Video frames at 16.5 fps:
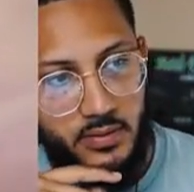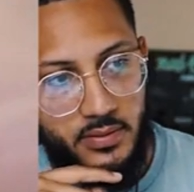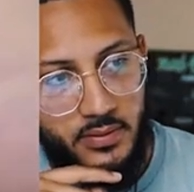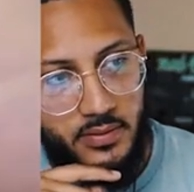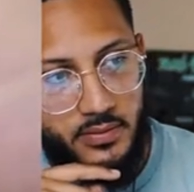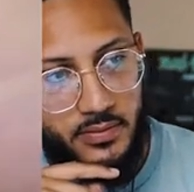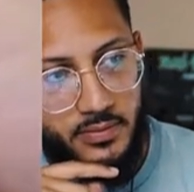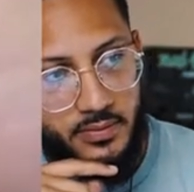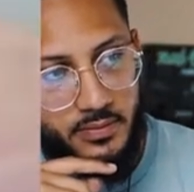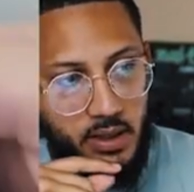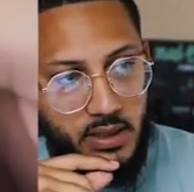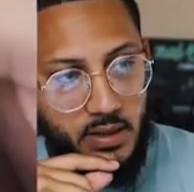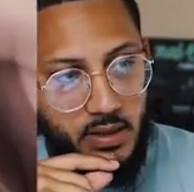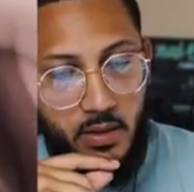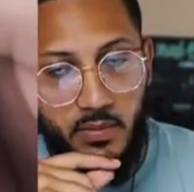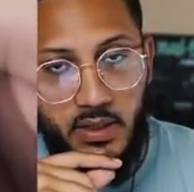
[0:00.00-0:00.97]
cause
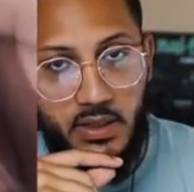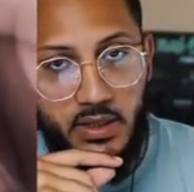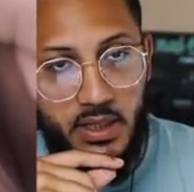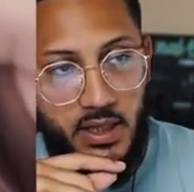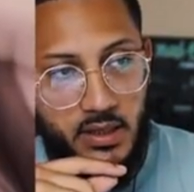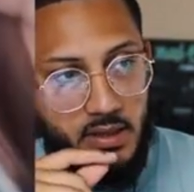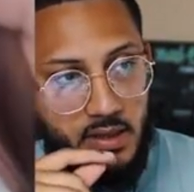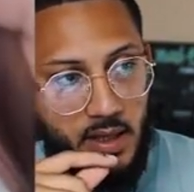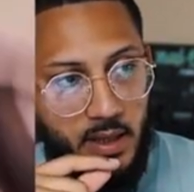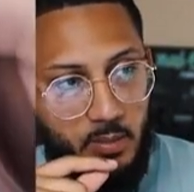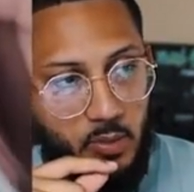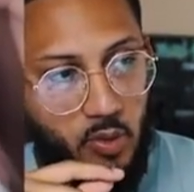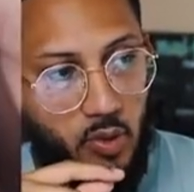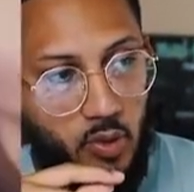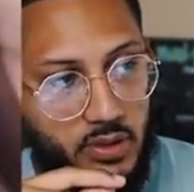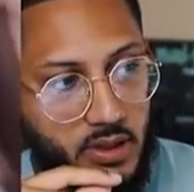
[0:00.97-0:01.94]
next time I'm in Texas,
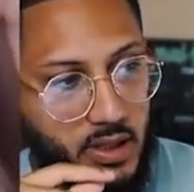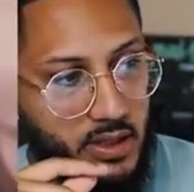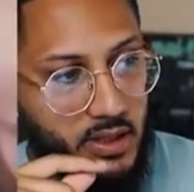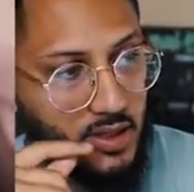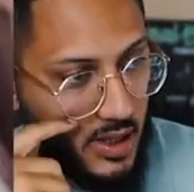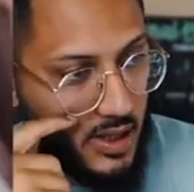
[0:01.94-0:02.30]
I'm going to their